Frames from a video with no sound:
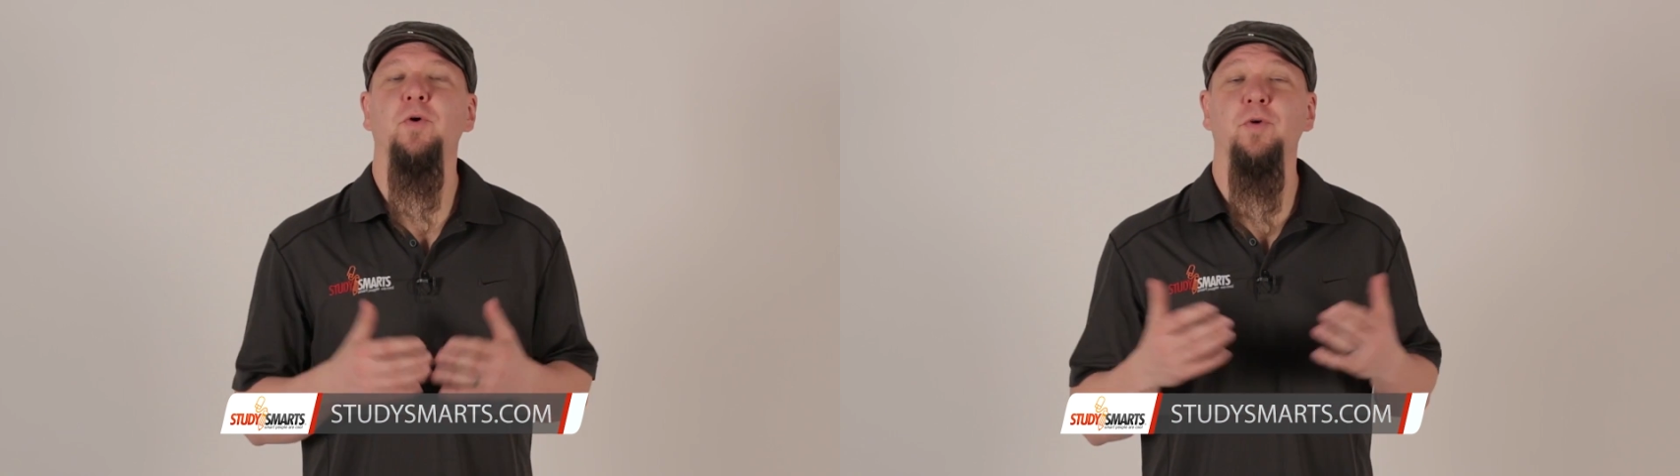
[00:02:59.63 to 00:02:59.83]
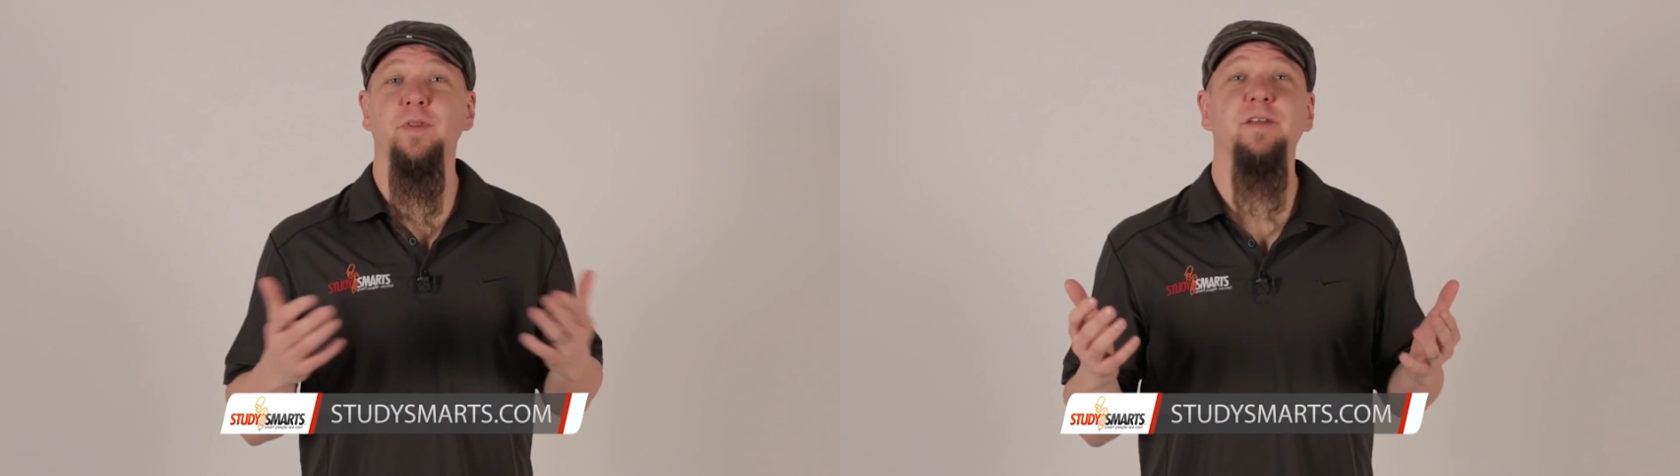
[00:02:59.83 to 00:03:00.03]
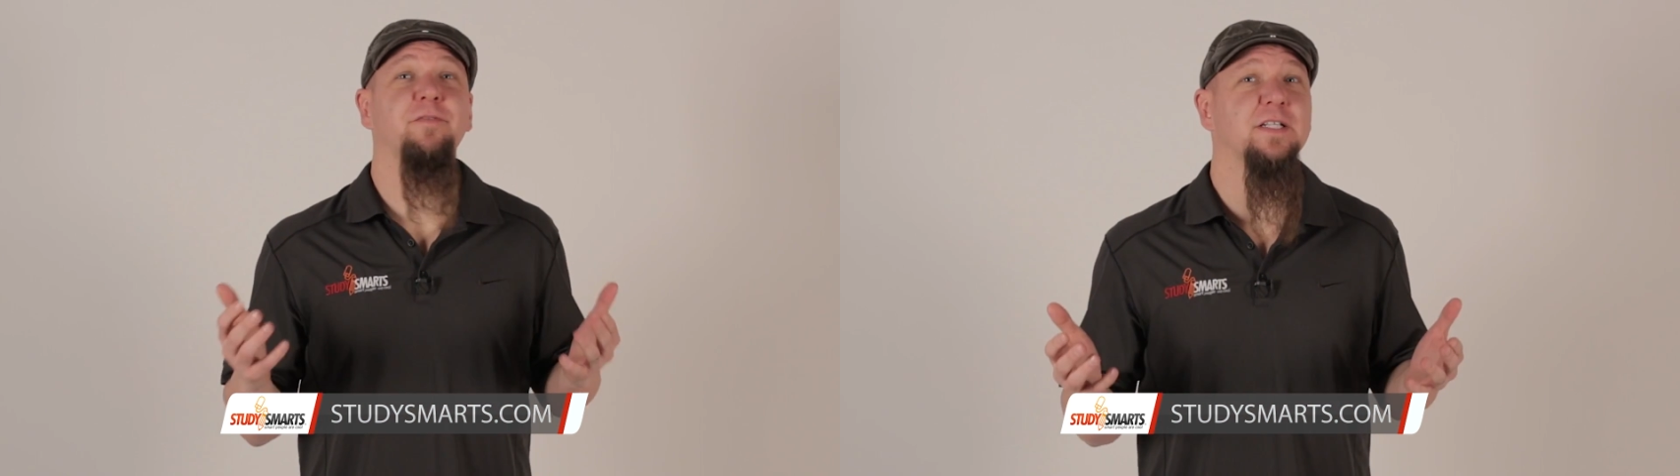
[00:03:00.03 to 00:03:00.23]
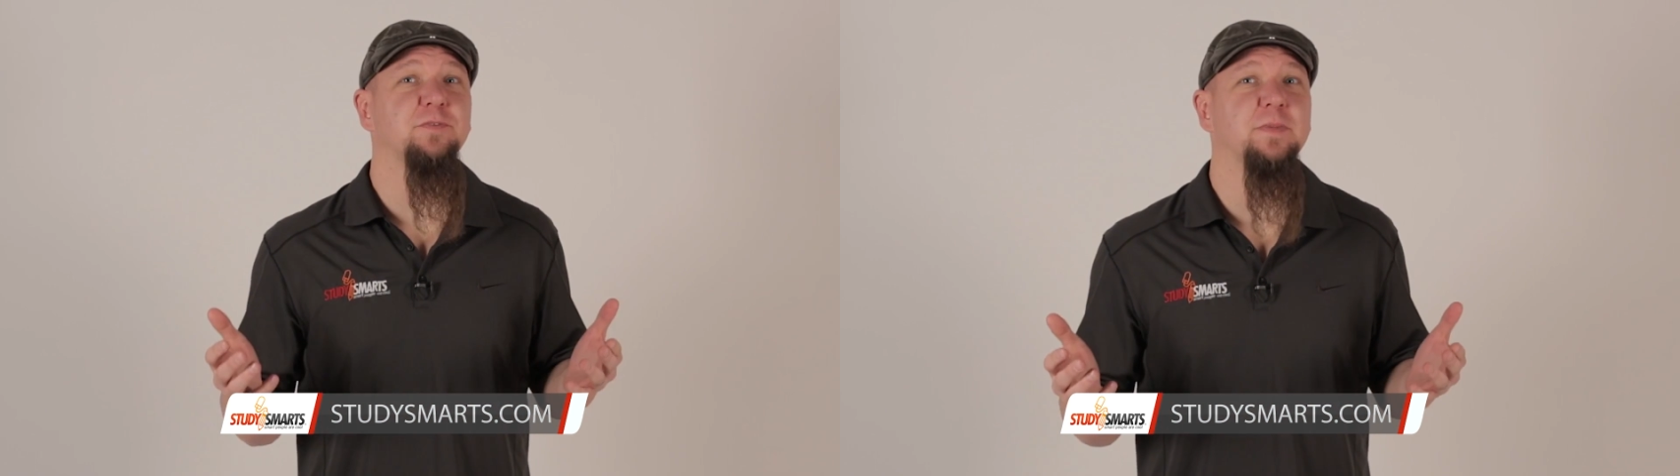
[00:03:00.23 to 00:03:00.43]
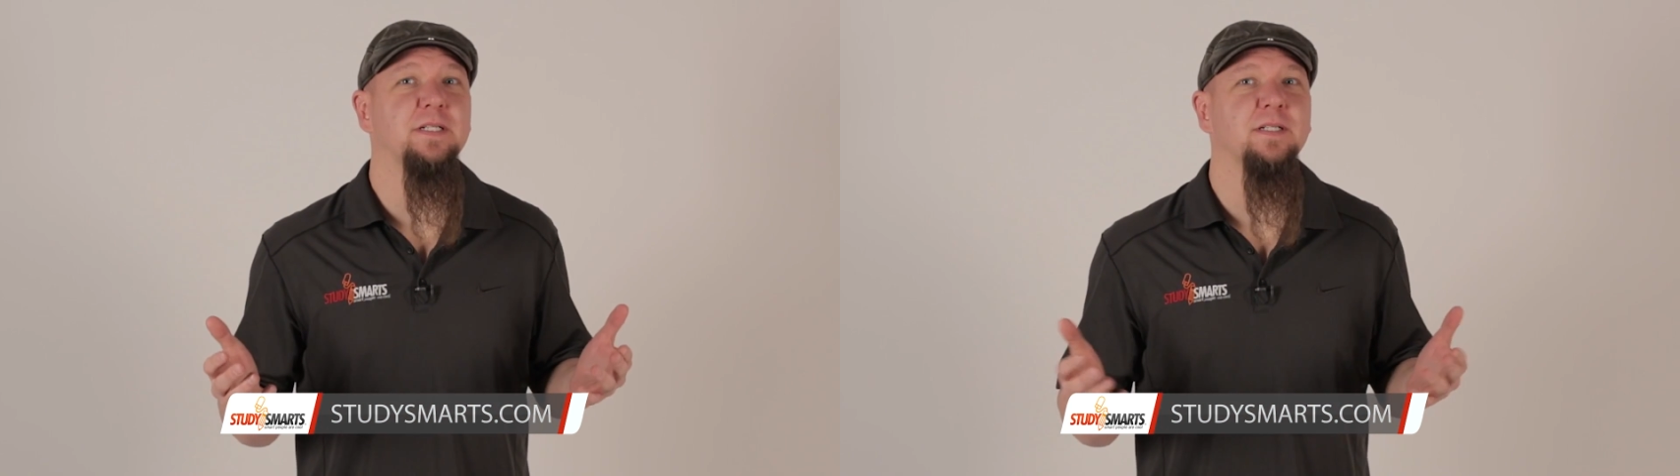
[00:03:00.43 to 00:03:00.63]
or the
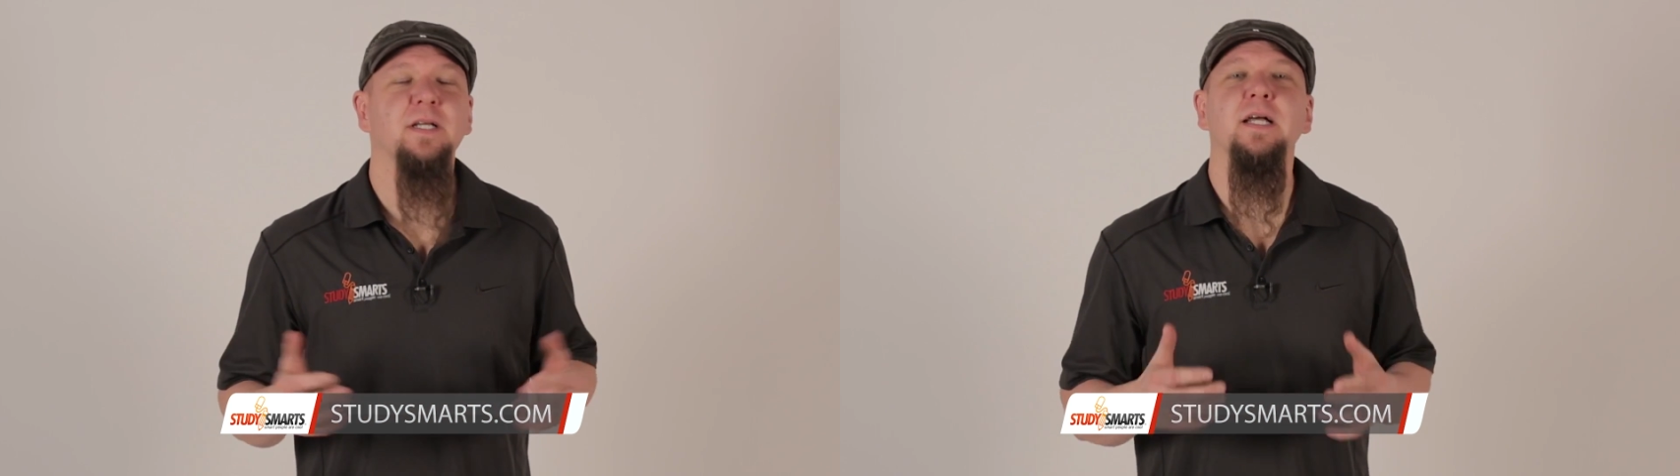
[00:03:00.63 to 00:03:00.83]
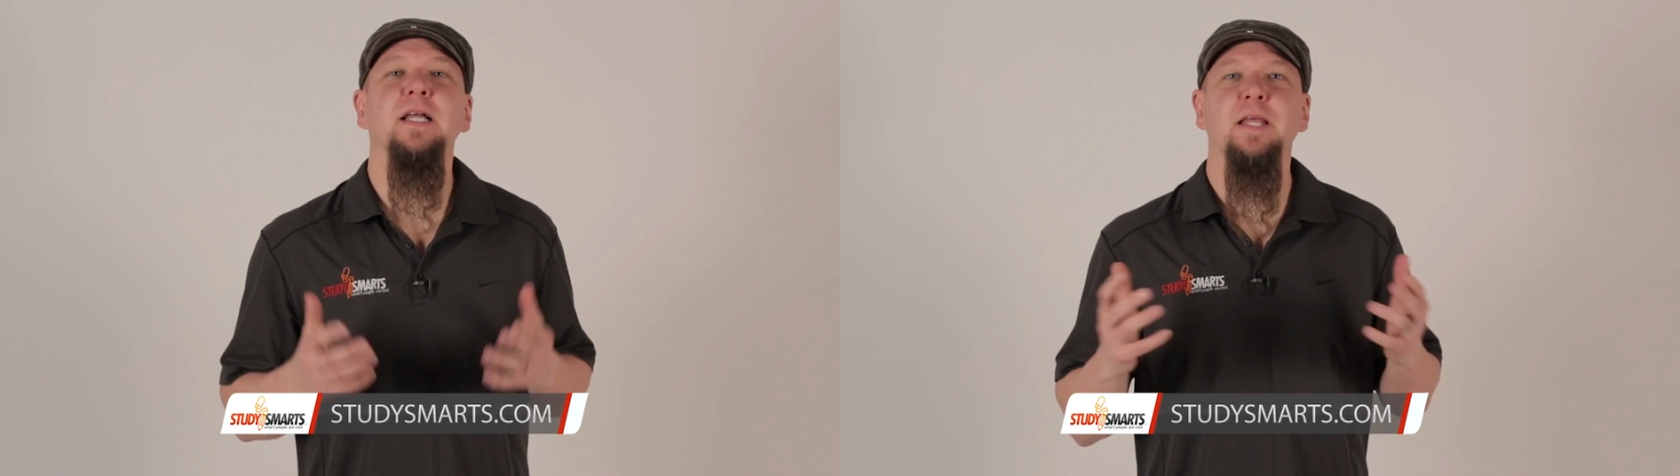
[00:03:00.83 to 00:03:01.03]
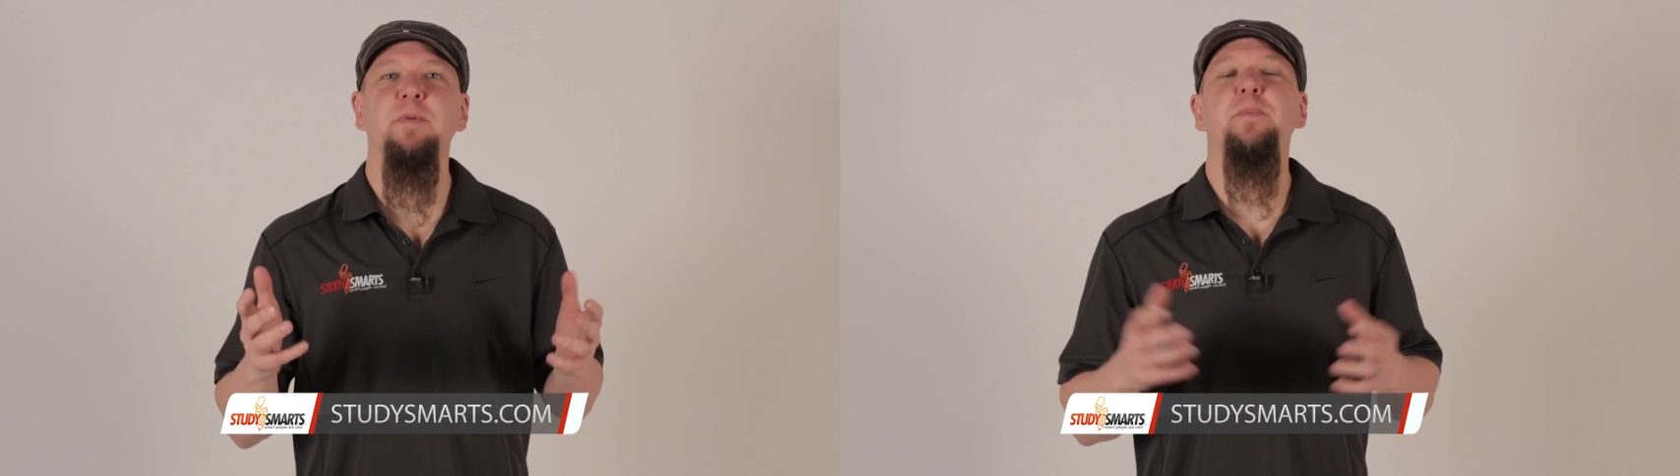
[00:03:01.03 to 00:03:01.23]
investment, let me